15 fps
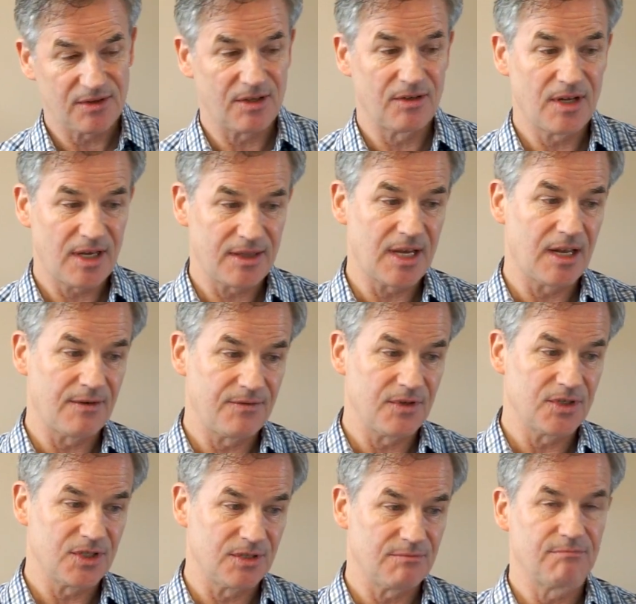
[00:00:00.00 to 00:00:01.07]
They're not that
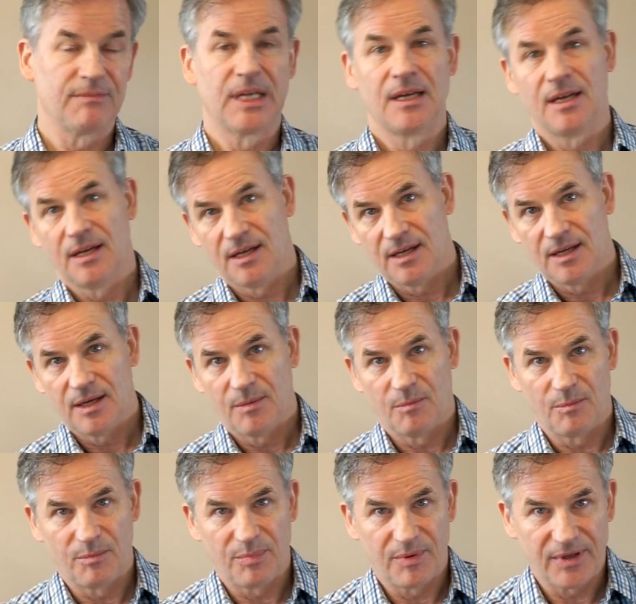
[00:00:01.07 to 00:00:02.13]
efficient,
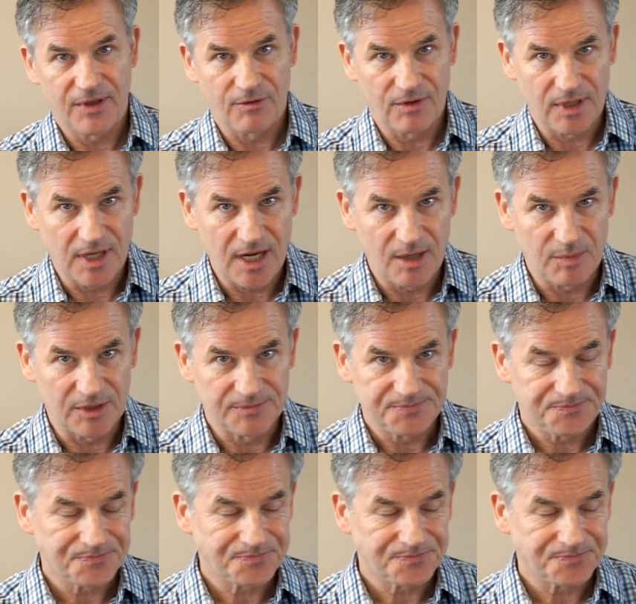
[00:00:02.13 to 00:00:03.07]
but they're reliable.